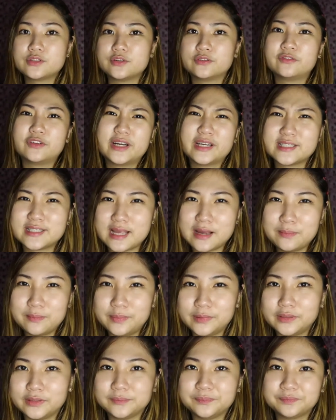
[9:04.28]
So for
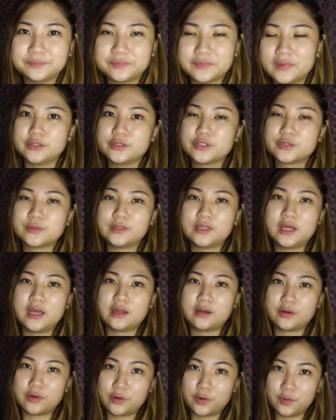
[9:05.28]
example, usually
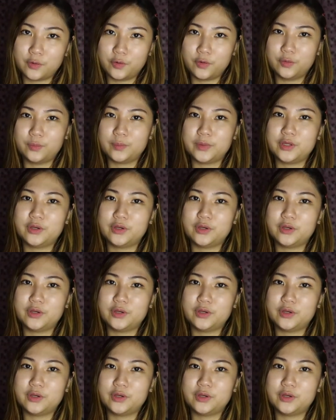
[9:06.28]
at home,